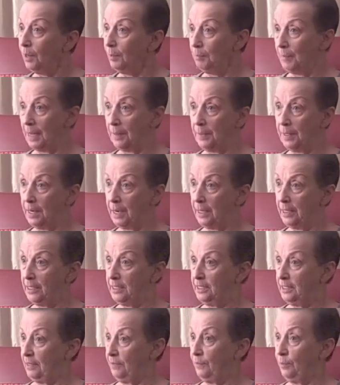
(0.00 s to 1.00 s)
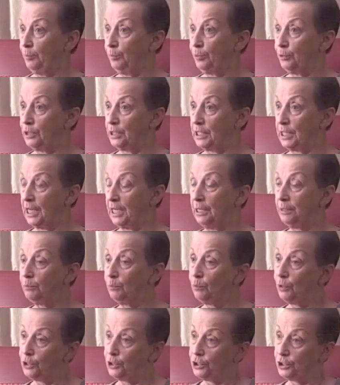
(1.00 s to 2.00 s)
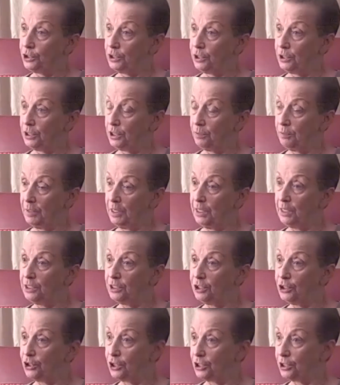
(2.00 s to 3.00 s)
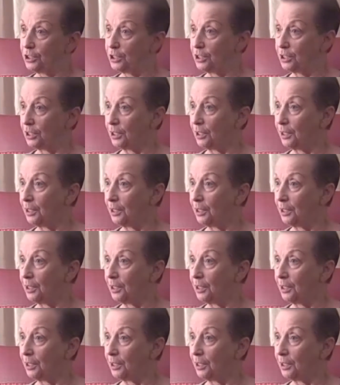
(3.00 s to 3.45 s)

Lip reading: maybe 97%, which to me is just